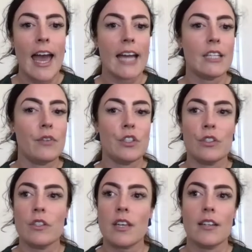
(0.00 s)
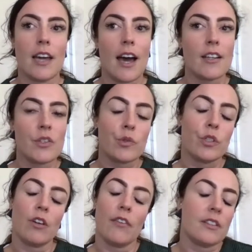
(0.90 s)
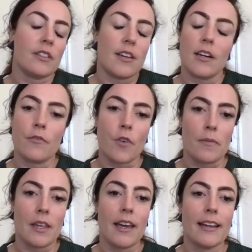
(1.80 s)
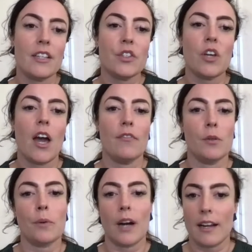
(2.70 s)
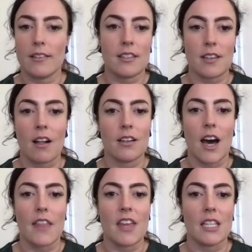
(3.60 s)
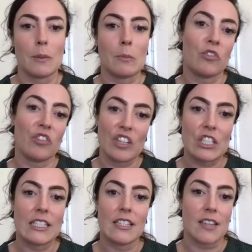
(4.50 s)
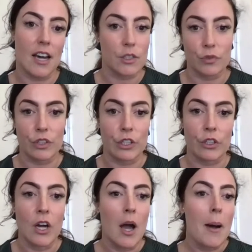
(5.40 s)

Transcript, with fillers: And if you do decide to outsource your graphic design from there, it is you have your brand style guide that's been professionally designed for you